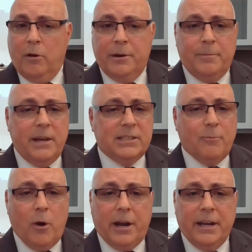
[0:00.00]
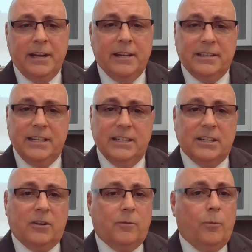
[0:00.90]
broad-based market
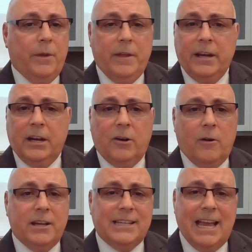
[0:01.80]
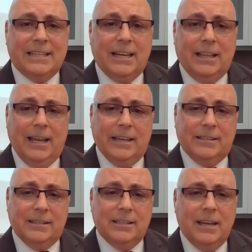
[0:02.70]
indices within and across asset
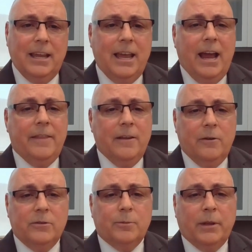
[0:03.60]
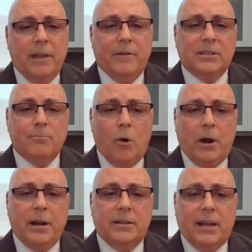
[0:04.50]
classes, and those will give us
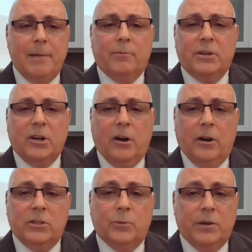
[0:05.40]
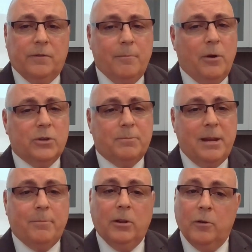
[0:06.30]
market type returns, which for most
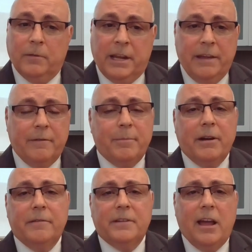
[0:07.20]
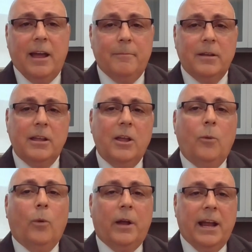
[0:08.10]
people over a given period of time
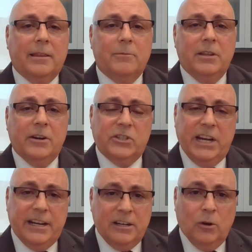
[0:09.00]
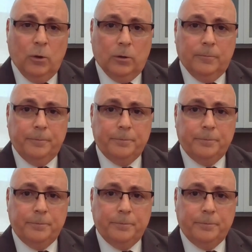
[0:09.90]
will get them to their stated goal.